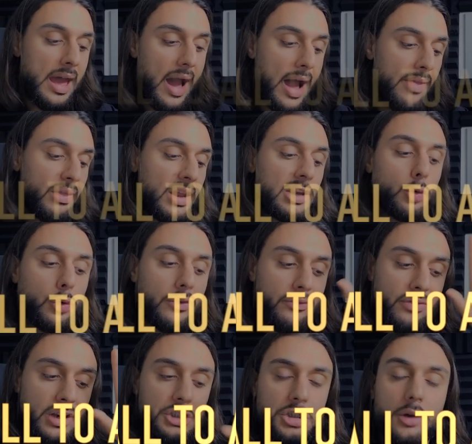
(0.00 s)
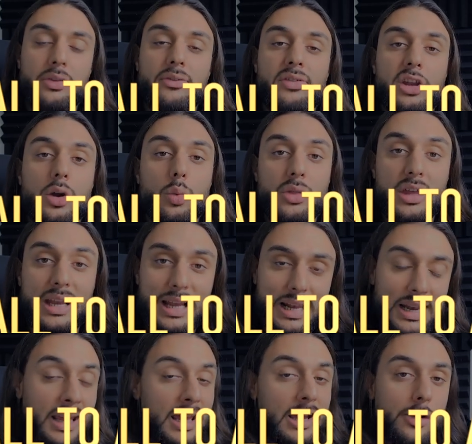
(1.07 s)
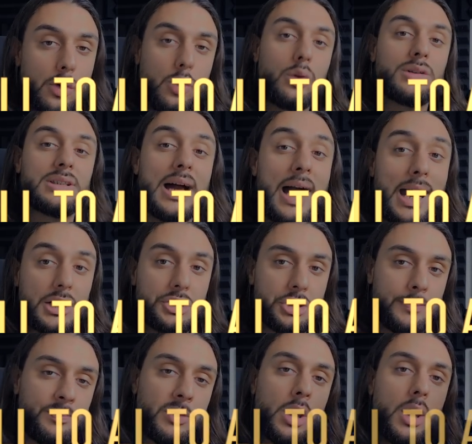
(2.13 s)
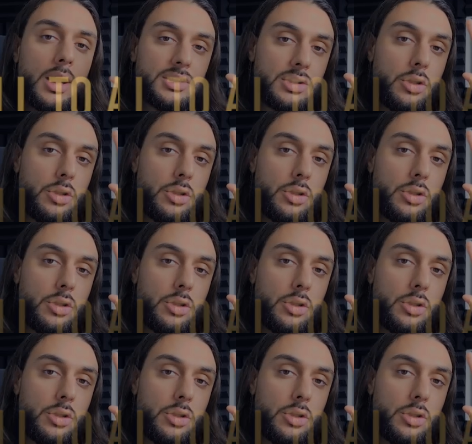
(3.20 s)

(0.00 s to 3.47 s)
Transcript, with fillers: And then you want to finish off the video with a clear call to action. So